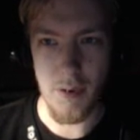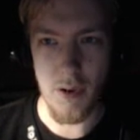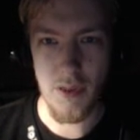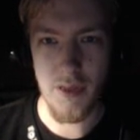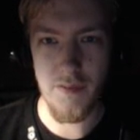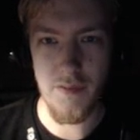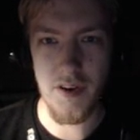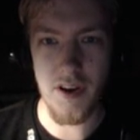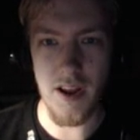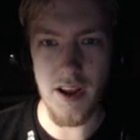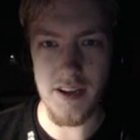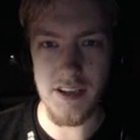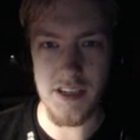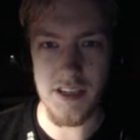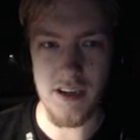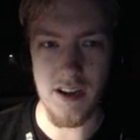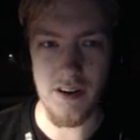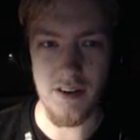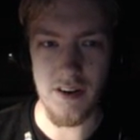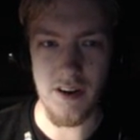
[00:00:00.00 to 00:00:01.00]
both have
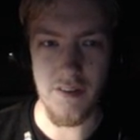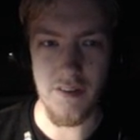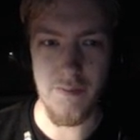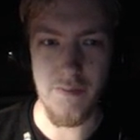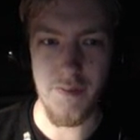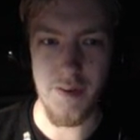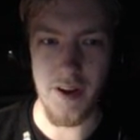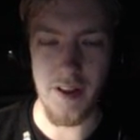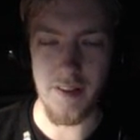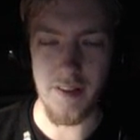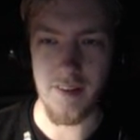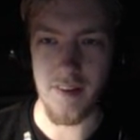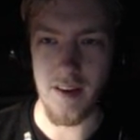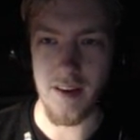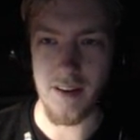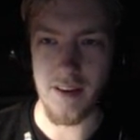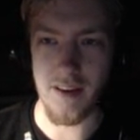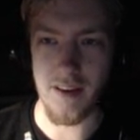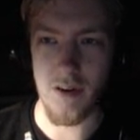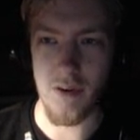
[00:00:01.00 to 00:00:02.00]
1900 defense.
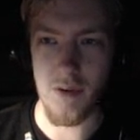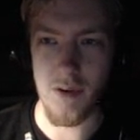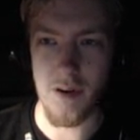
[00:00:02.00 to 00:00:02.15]
I don't